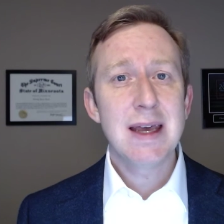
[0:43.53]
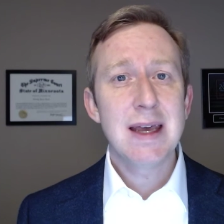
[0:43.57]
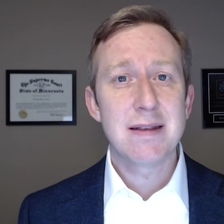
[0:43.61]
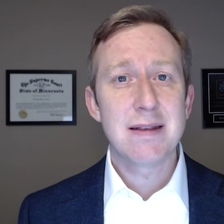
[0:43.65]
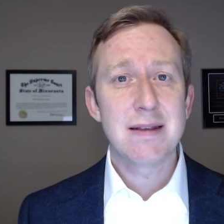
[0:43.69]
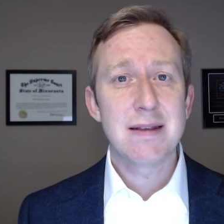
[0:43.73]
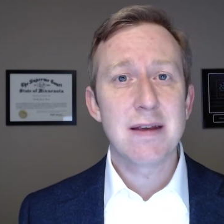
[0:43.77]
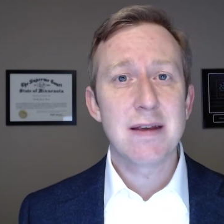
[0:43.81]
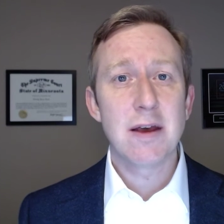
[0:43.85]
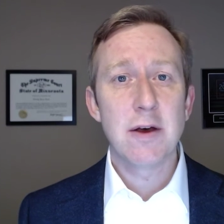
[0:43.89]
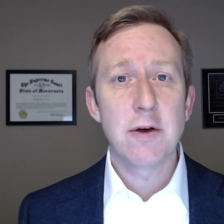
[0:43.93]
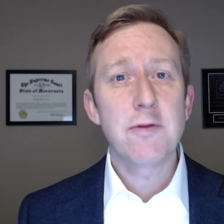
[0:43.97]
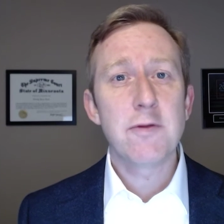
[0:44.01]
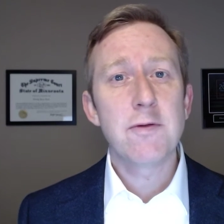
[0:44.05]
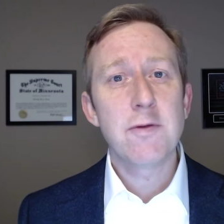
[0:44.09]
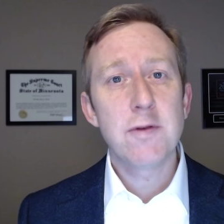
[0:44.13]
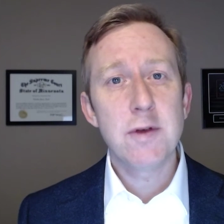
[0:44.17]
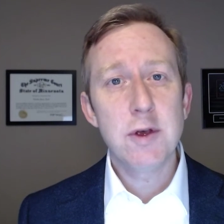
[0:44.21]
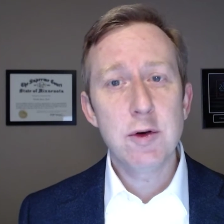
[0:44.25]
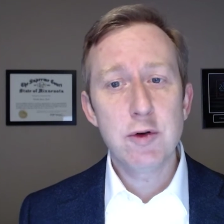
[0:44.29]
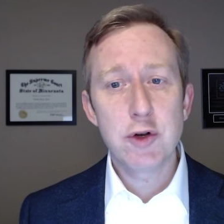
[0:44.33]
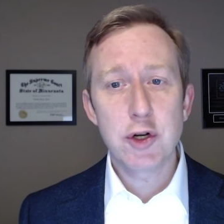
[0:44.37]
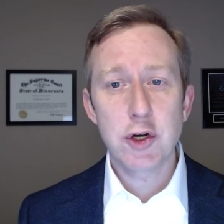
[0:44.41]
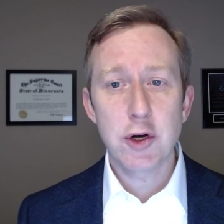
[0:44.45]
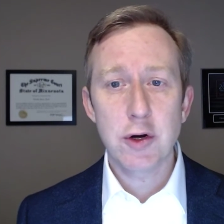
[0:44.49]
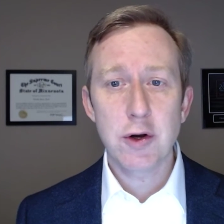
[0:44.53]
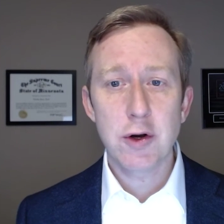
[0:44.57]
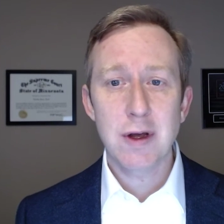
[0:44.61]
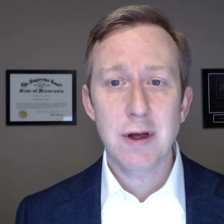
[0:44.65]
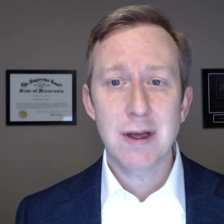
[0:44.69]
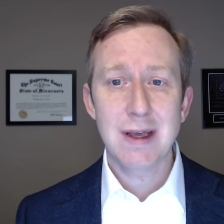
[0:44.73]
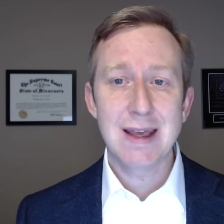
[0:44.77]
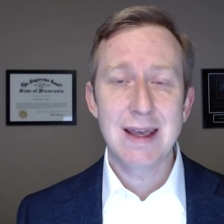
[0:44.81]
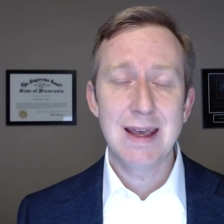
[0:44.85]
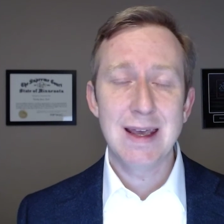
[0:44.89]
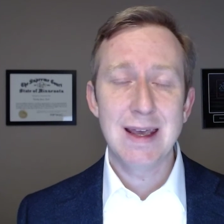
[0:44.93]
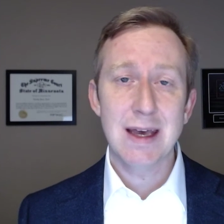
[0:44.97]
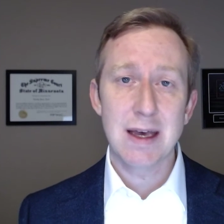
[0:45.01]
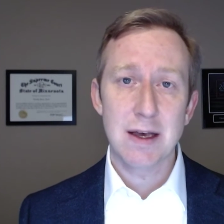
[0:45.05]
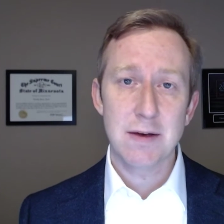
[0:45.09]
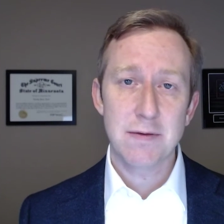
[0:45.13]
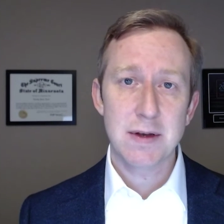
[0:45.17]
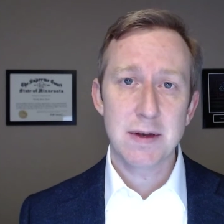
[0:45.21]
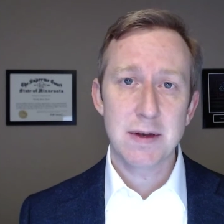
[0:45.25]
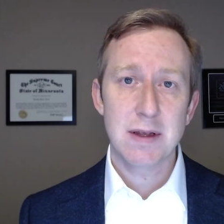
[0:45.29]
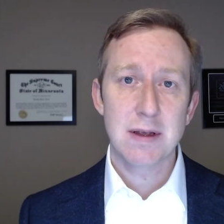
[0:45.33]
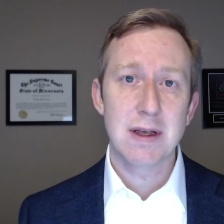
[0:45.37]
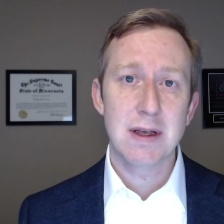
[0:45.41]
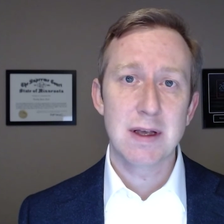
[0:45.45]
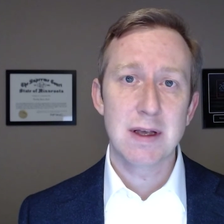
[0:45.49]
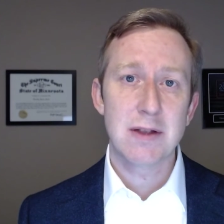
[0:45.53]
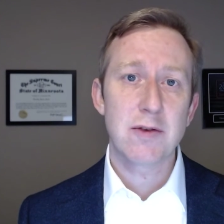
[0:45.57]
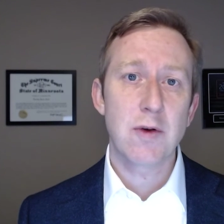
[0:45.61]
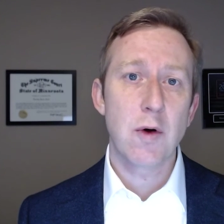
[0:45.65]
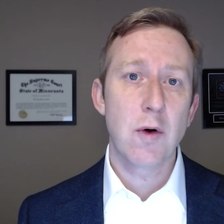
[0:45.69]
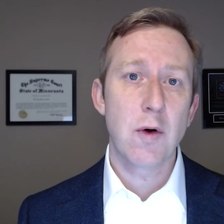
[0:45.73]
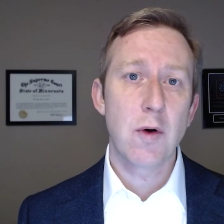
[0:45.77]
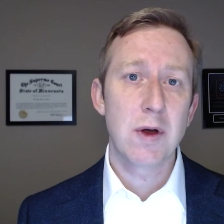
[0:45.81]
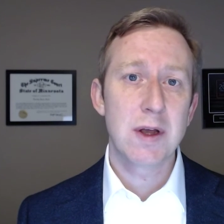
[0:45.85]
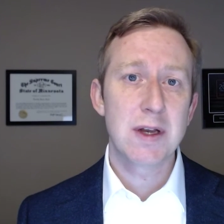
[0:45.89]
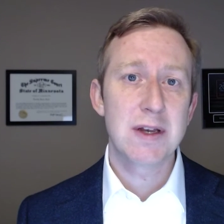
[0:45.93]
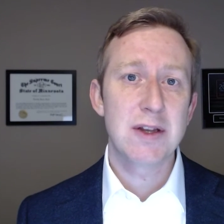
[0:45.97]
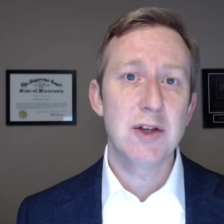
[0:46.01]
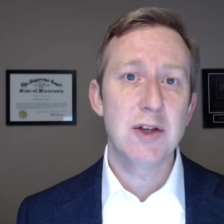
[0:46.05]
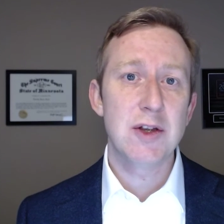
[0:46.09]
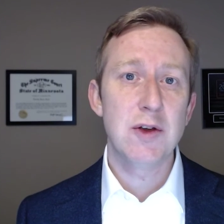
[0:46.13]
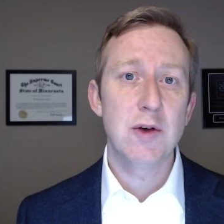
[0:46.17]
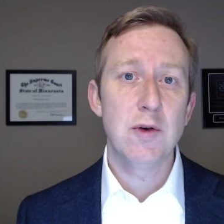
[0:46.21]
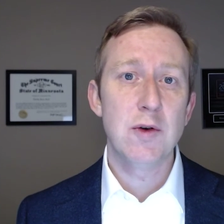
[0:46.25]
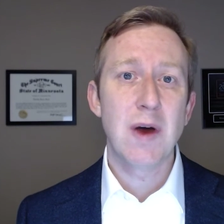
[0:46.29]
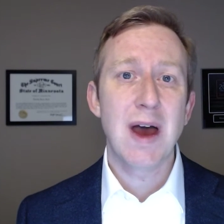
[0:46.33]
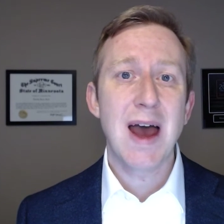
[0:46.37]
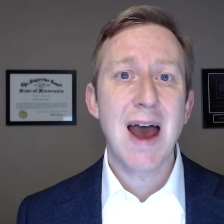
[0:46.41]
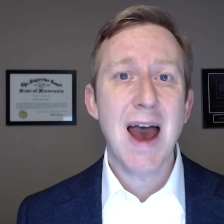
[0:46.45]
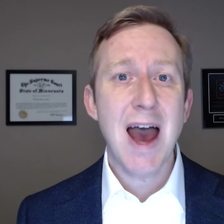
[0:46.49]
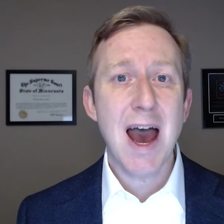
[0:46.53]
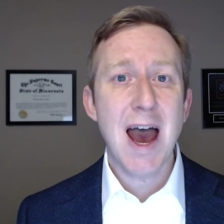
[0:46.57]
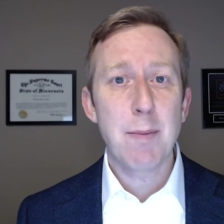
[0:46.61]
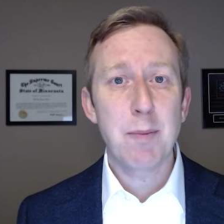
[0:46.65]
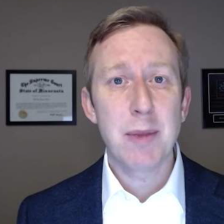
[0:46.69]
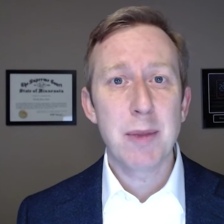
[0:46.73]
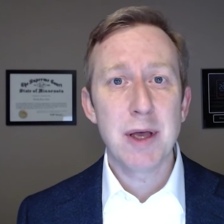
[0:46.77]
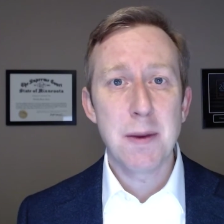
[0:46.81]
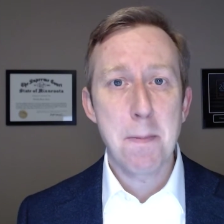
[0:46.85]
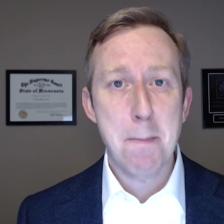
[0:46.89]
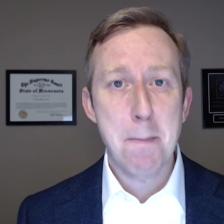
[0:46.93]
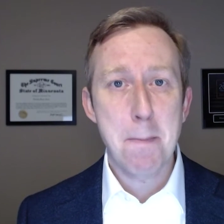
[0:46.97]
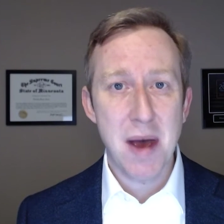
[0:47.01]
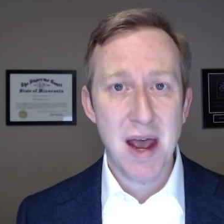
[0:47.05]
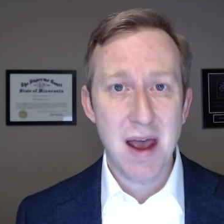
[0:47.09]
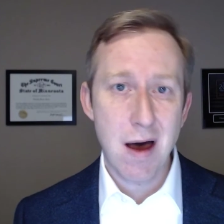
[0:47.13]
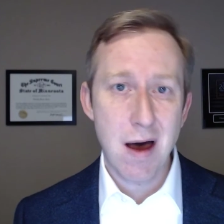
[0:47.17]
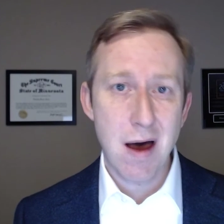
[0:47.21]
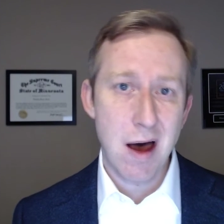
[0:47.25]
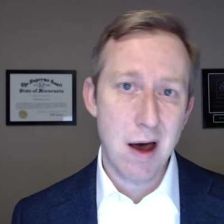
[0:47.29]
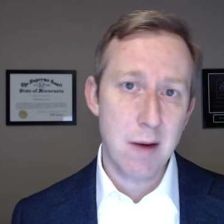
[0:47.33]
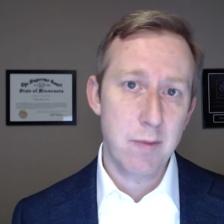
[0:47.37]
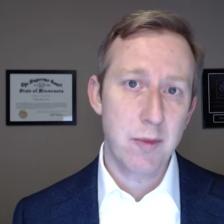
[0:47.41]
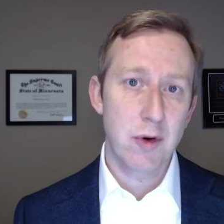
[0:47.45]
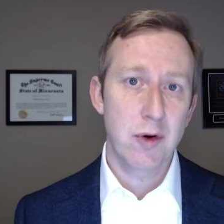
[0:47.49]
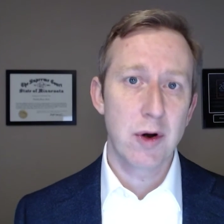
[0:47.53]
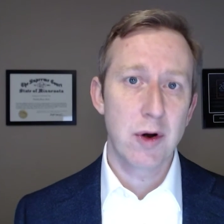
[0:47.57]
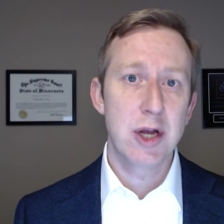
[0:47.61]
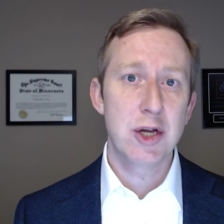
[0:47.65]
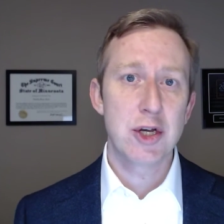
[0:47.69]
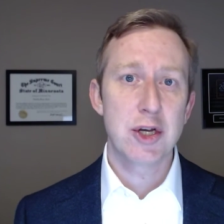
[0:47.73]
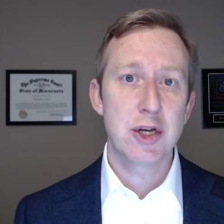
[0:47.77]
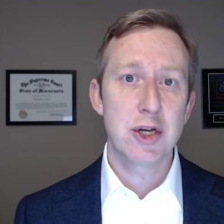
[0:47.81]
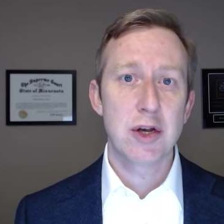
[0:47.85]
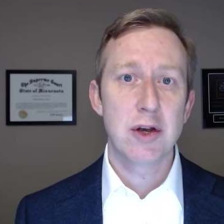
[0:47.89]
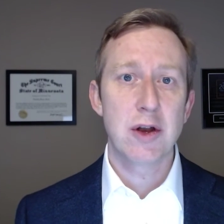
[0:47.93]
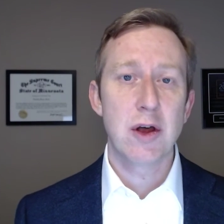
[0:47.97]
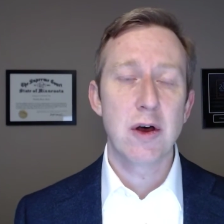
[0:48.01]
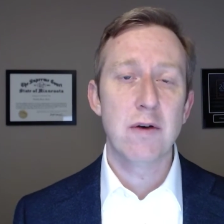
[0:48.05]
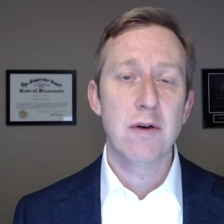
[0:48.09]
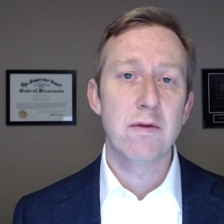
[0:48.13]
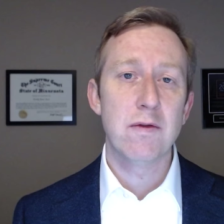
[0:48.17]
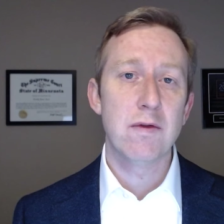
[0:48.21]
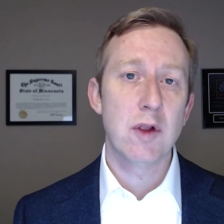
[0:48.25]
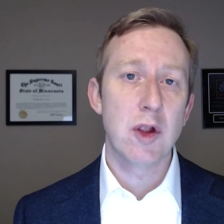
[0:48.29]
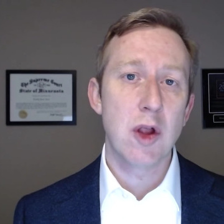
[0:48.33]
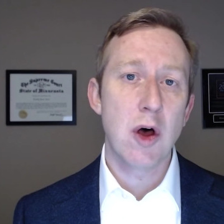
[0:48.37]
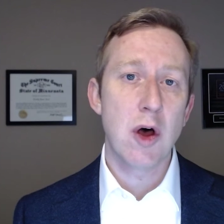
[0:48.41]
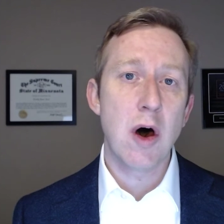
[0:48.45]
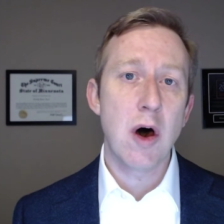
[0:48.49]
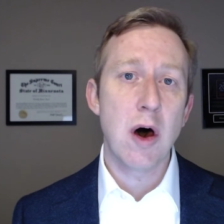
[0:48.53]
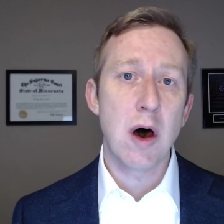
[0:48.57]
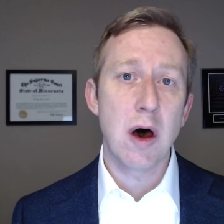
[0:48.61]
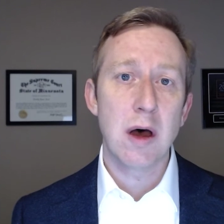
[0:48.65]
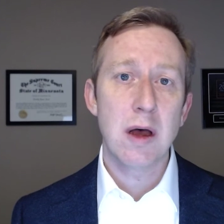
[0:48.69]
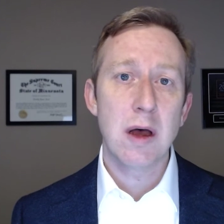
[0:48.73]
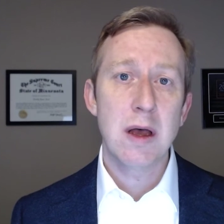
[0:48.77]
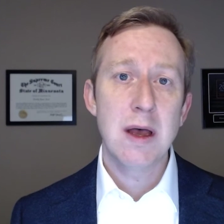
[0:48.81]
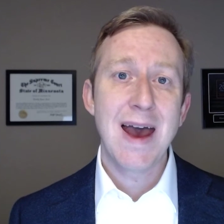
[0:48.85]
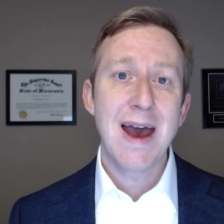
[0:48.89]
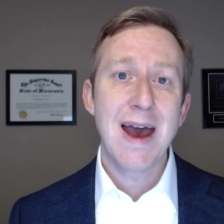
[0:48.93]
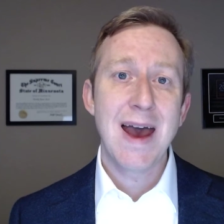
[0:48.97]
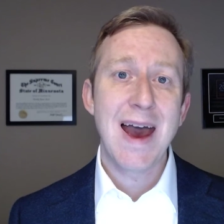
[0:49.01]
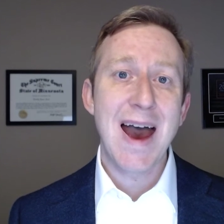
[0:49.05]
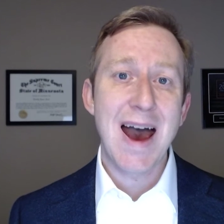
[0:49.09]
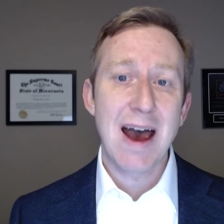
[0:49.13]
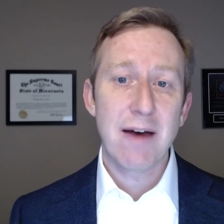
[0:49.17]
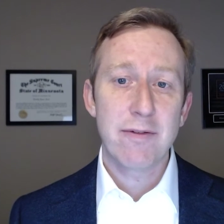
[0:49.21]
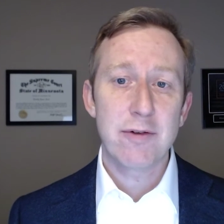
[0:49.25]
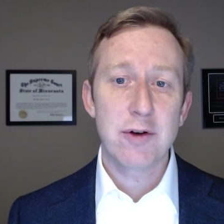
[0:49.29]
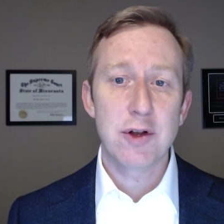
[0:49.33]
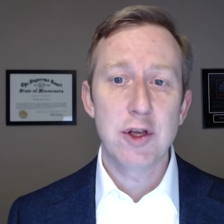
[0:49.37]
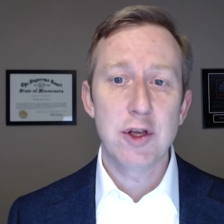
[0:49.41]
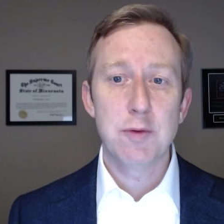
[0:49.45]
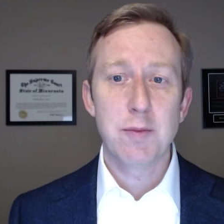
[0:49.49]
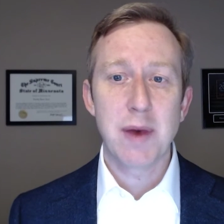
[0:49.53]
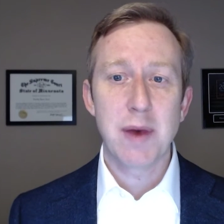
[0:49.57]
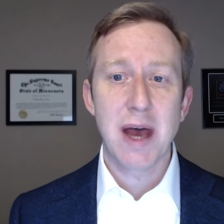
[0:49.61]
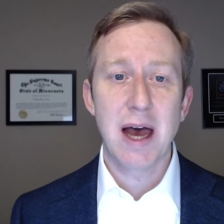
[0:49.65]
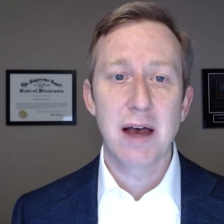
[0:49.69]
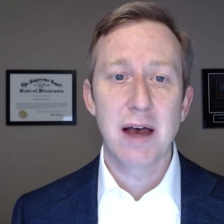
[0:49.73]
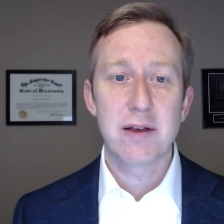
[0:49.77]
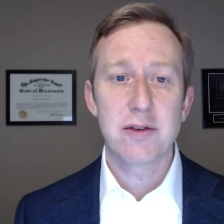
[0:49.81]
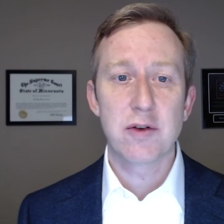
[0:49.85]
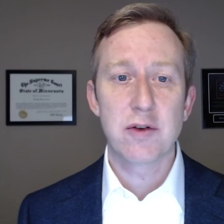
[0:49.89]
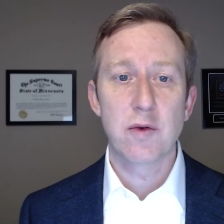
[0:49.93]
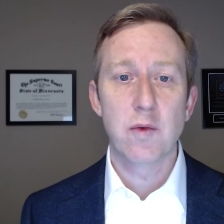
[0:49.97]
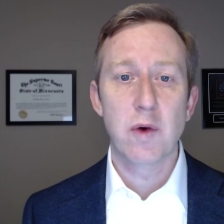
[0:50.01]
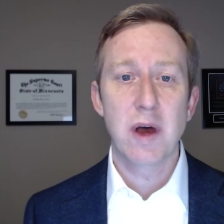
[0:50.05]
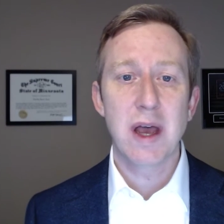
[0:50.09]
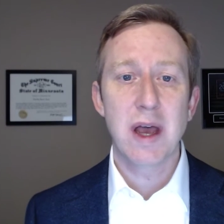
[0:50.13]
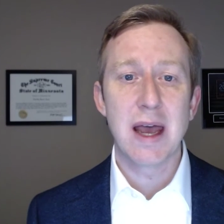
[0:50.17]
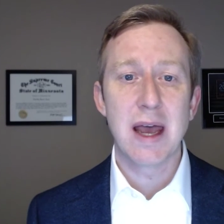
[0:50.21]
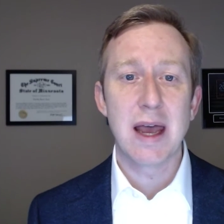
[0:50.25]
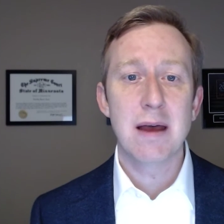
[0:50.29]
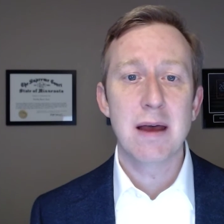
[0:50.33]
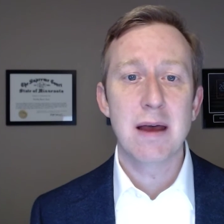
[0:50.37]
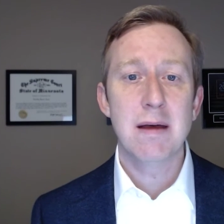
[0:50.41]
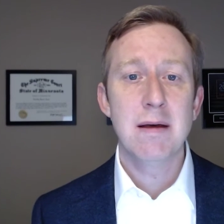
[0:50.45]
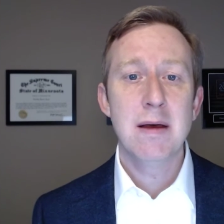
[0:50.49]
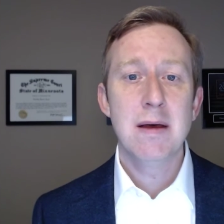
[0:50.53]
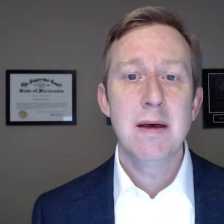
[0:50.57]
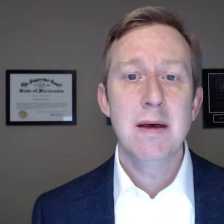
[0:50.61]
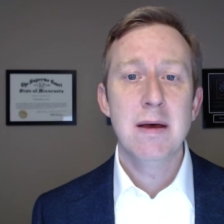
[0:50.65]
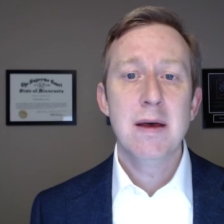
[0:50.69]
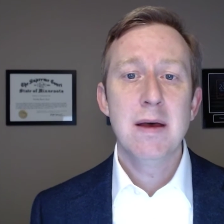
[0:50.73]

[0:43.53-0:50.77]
it's a future gift that's going to happen by operation of law after you pass away.